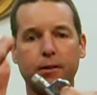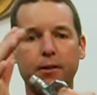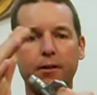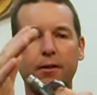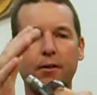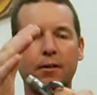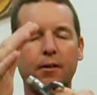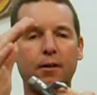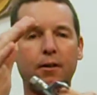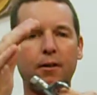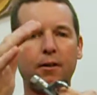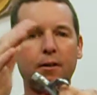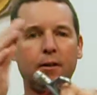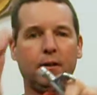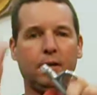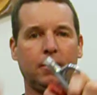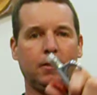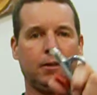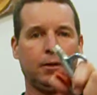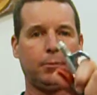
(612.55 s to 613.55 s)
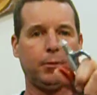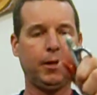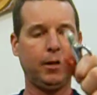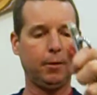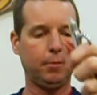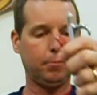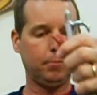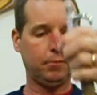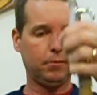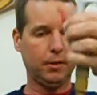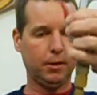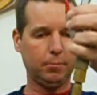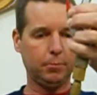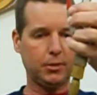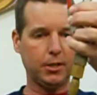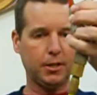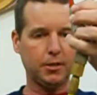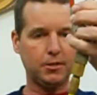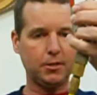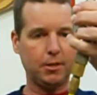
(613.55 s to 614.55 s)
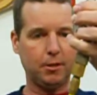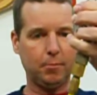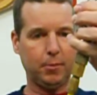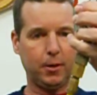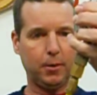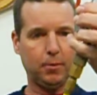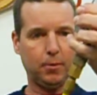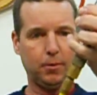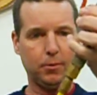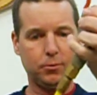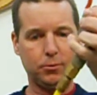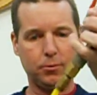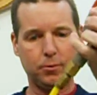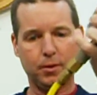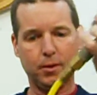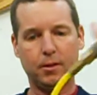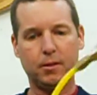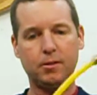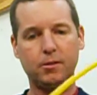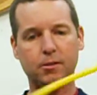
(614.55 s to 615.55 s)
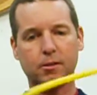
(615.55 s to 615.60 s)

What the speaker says: I mean, I'm testing my horns with this,